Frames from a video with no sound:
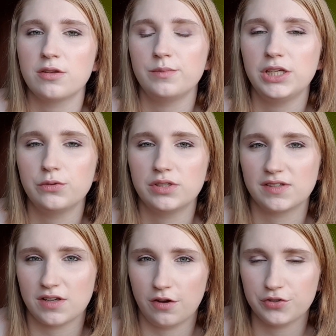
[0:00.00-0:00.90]
to make you
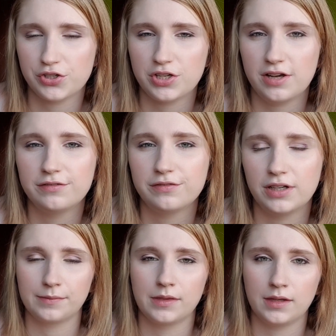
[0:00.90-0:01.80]
discover stuff.
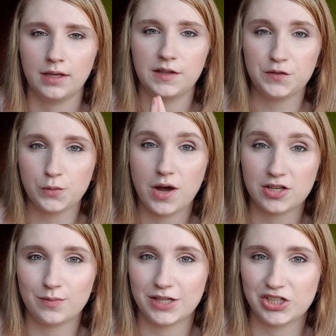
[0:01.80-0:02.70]
If you
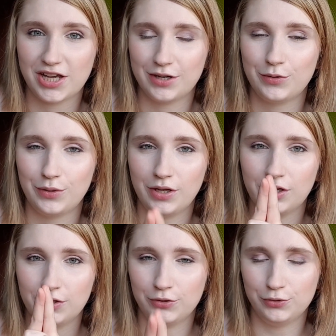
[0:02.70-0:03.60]
watch my channel,
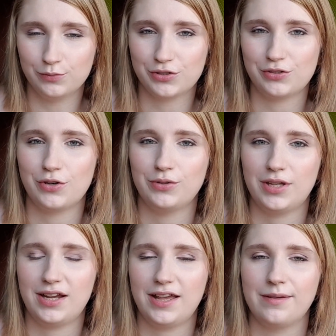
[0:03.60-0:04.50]
you must know
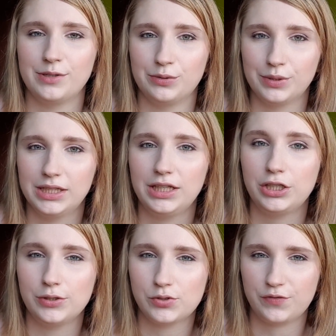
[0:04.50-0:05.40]
that I am a really
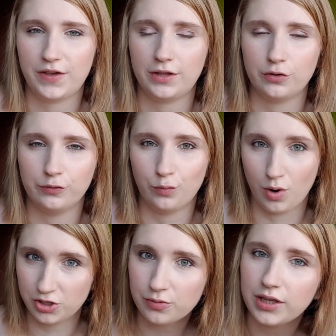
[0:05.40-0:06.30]
huge fan of
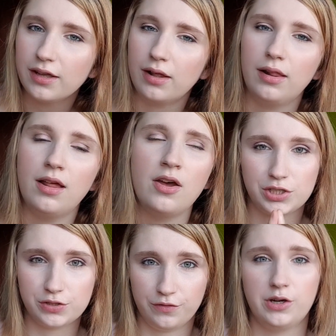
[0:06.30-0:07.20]
One Tree Hill,
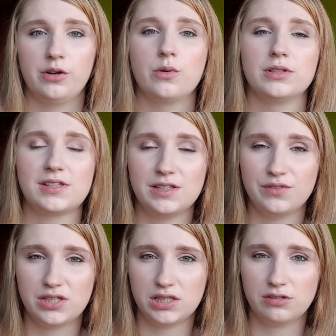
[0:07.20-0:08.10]
which is a very well
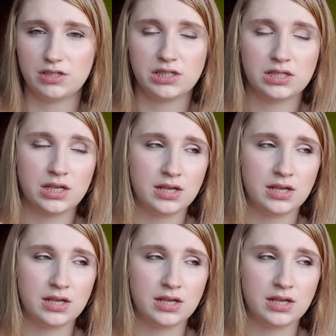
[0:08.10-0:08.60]
TV series.